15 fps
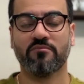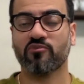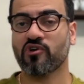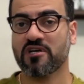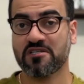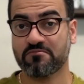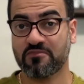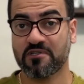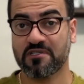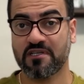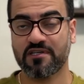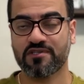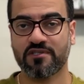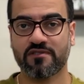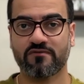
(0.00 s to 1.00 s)
price
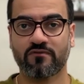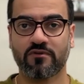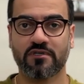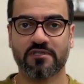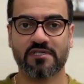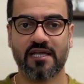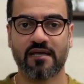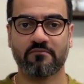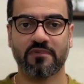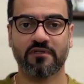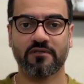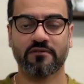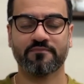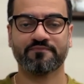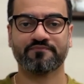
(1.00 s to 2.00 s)
predictions, for
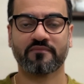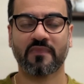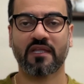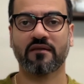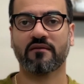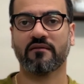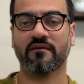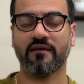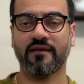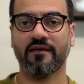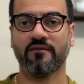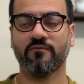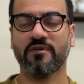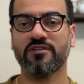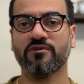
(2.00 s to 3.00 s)
example.
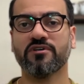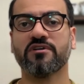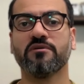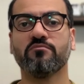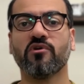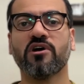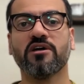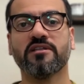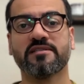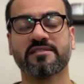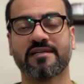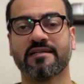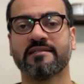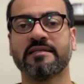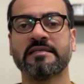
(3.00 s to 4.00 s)
And when you combine
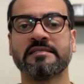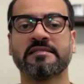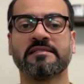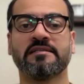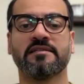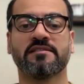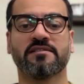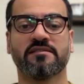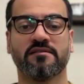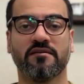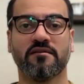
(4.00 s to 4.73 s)
statistics